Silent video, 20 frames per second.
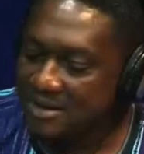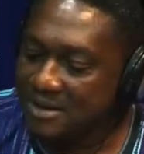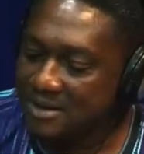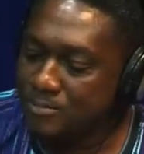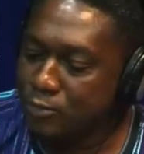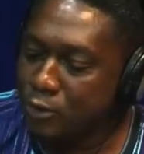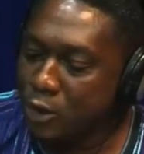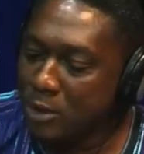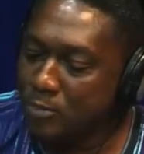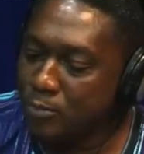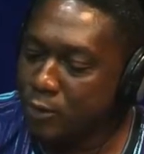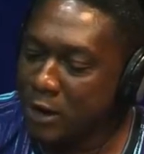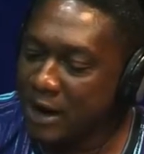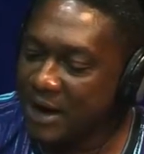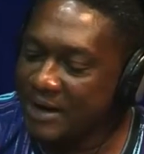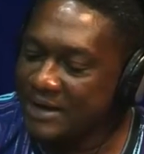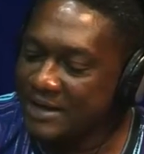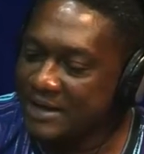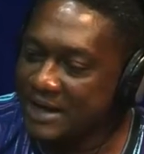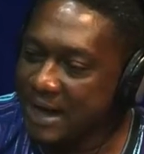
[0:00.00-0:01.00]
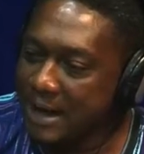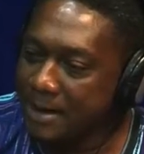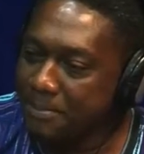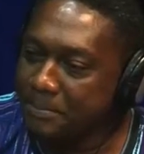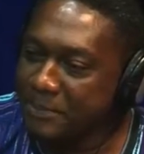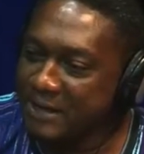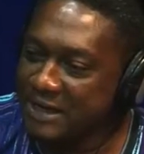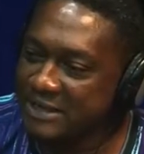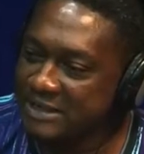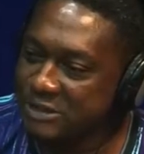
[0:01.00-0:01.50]
but Buhari
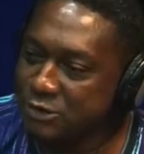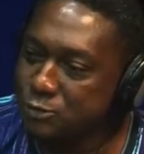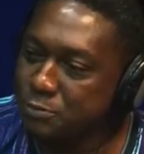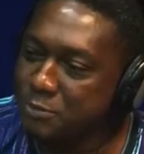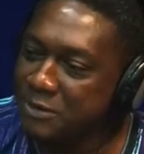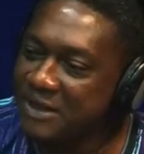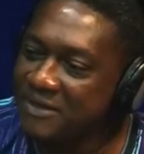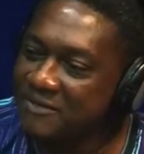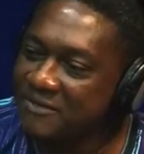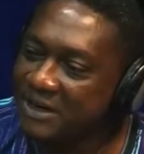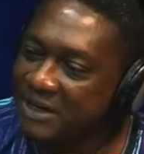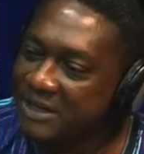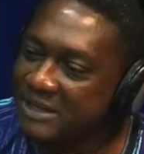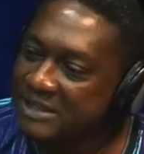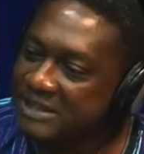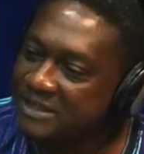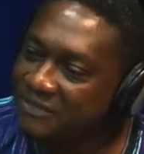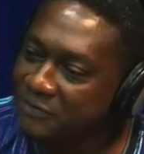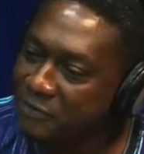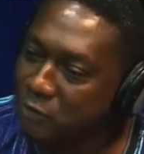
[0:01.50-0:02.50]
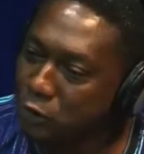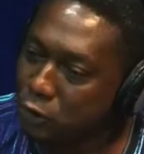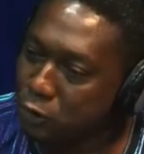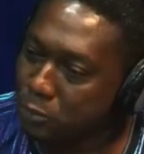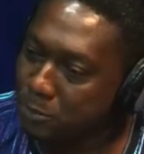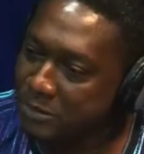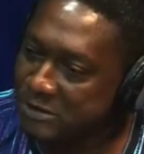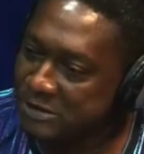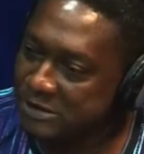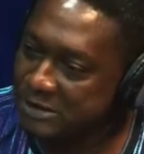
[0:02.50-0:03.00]
appears to be a very
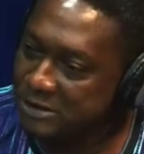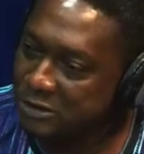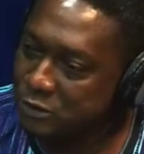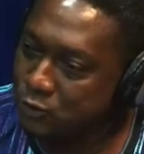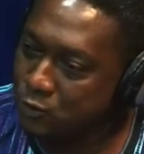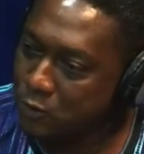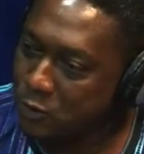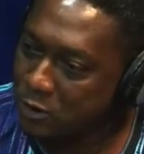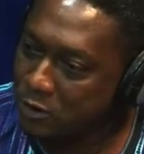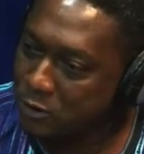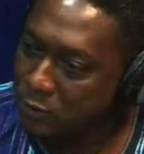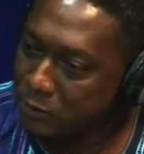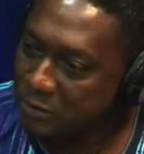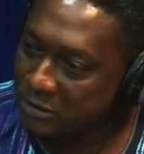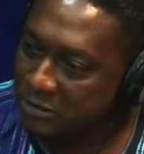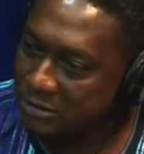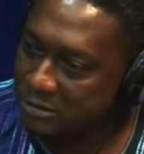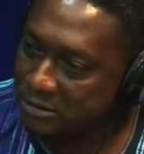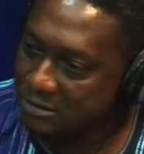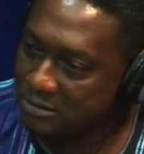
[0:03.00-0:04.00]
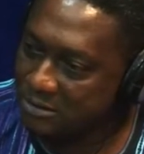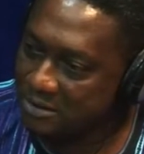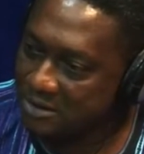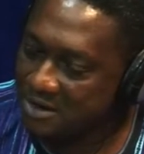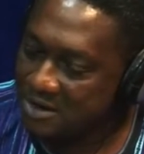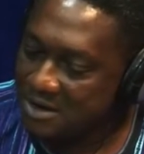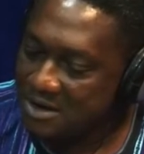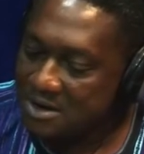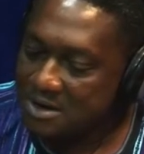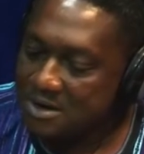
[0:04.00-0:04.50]
difficult person to work with.
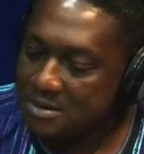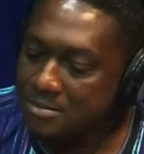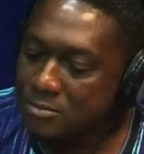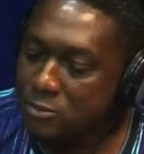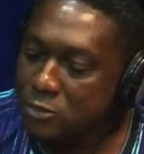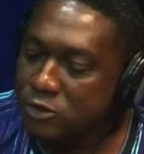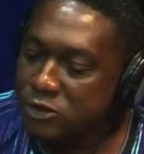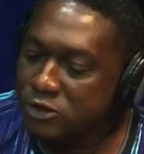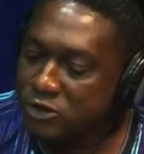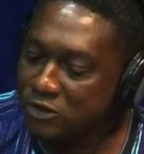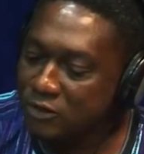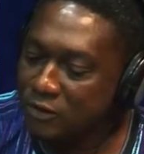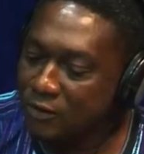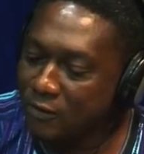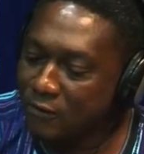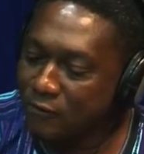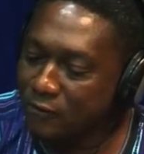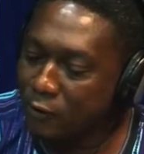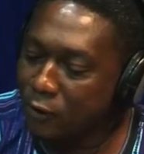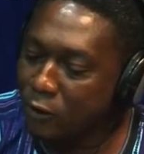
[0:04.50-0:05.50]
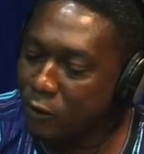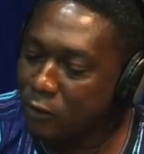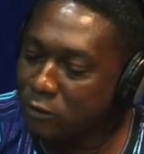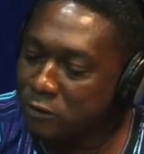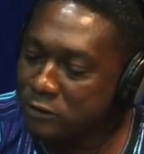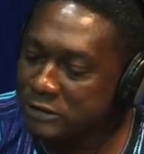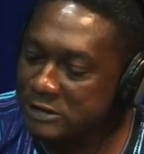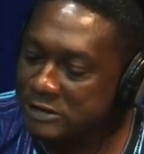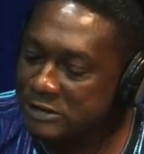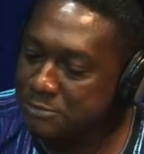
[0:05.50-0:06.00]
Most of
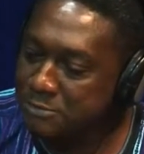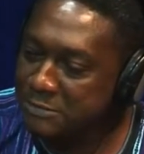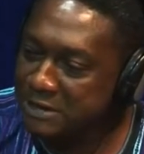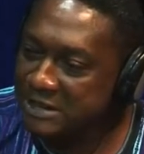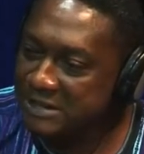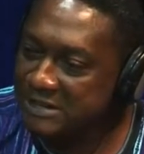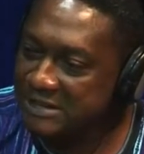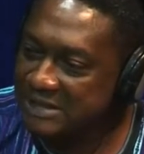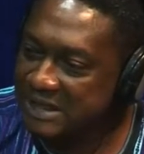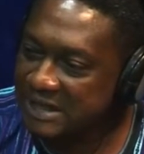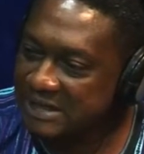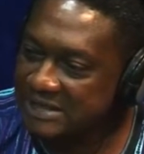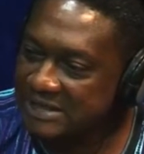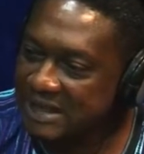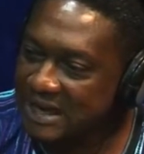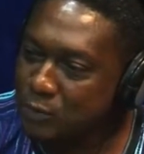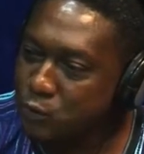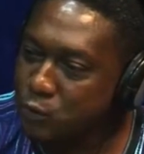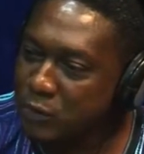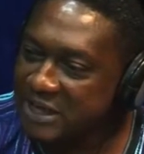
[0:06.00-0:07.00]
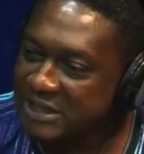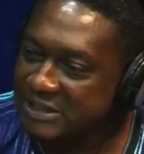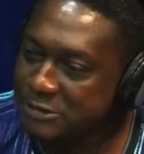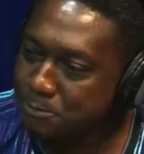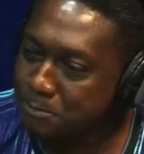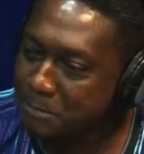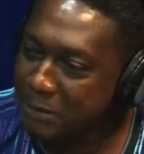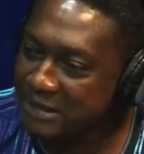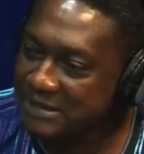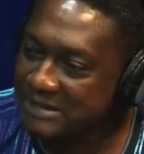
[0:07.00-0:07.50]
all these ministers that we
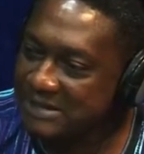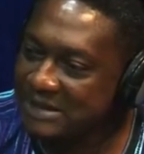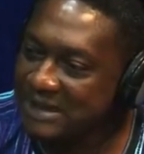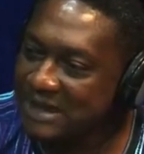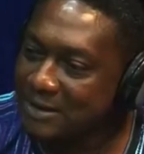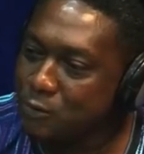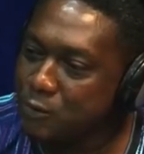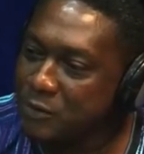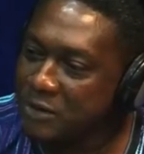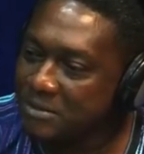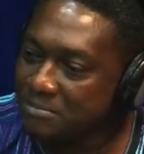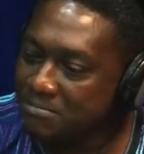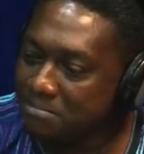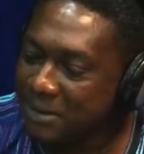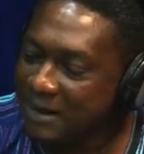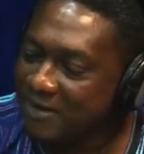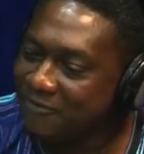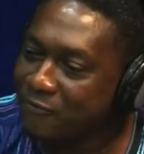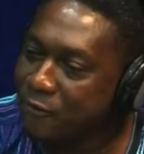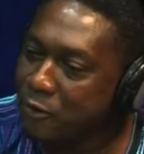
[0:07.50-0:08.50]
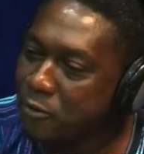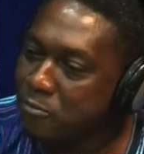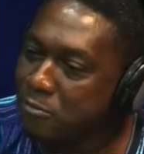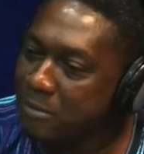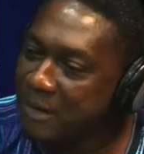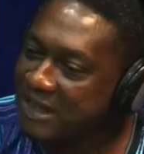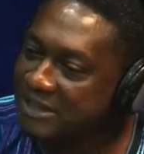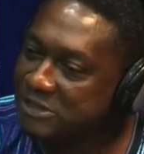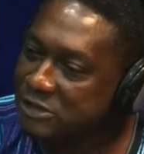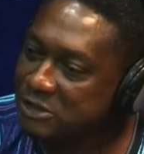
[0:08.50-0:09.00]
expect that we perform
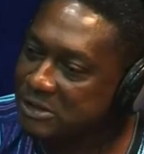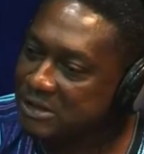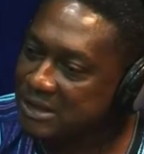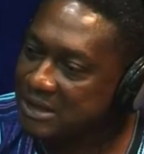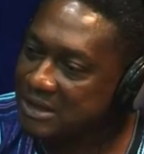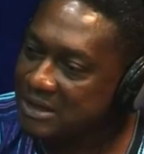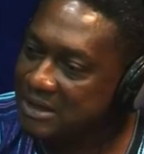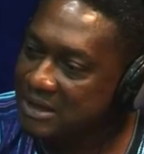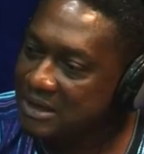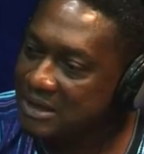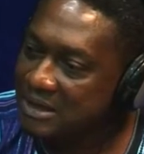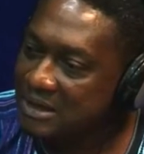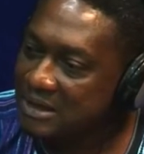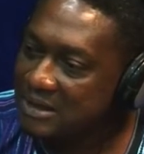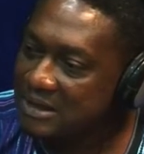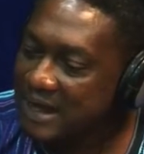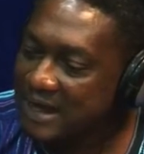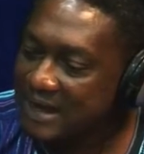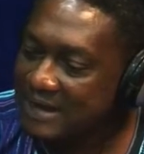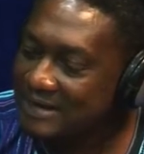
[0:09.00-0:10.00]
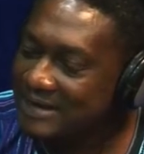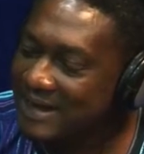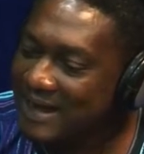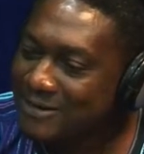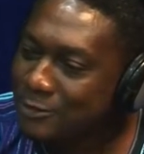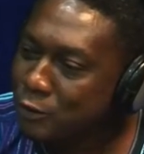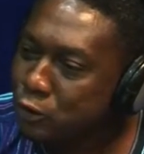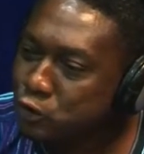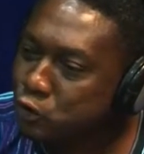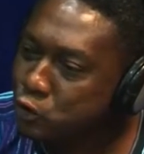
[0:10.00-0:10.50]
magic, they are
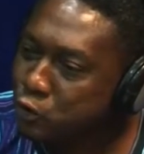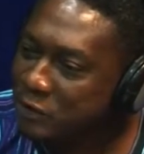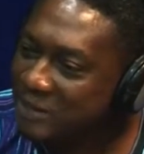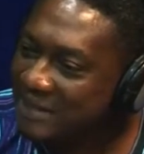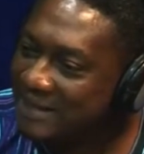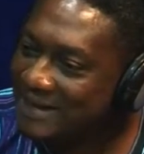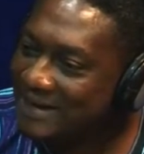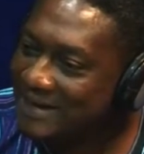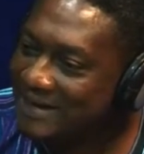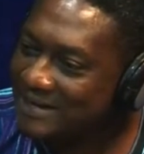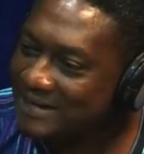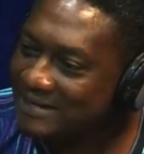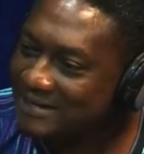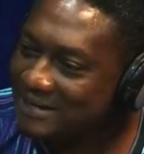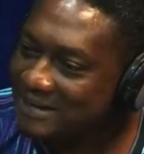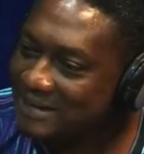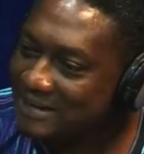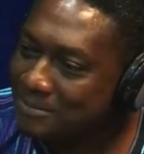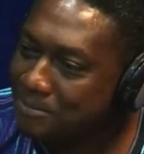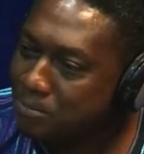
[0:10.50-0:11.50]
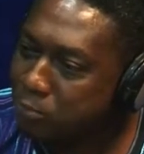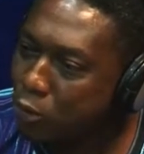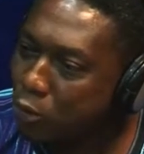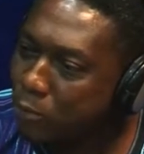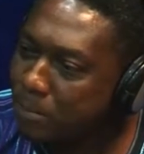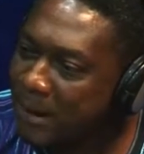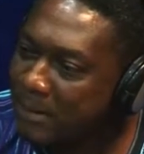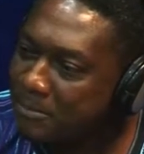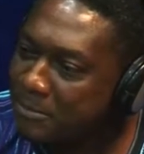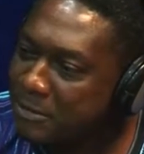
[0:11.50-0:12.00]
not doing anything,
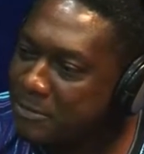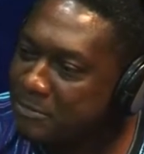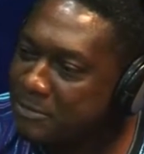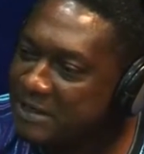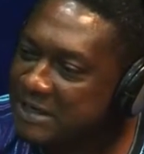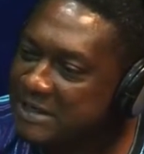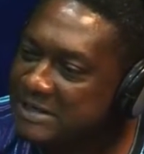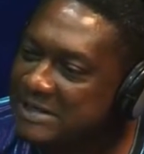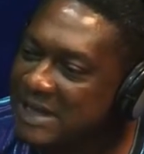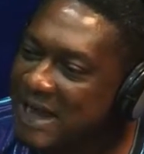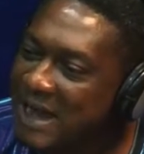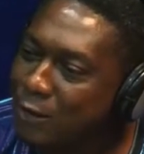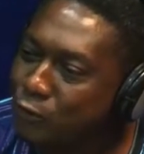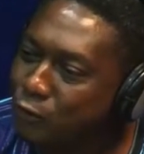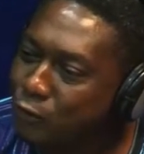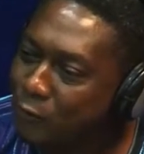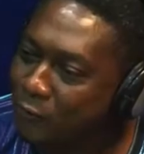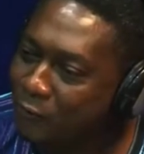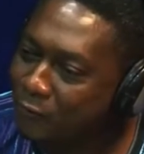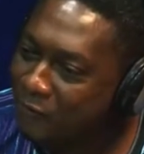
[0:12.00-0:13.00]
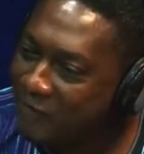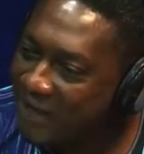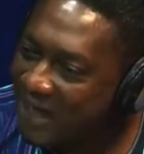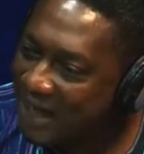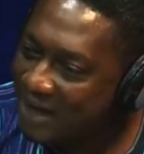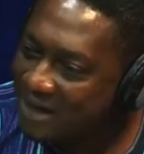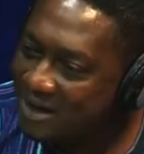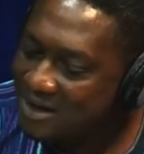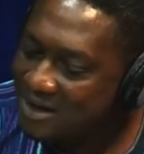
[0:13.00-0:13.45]
probably because out of fear,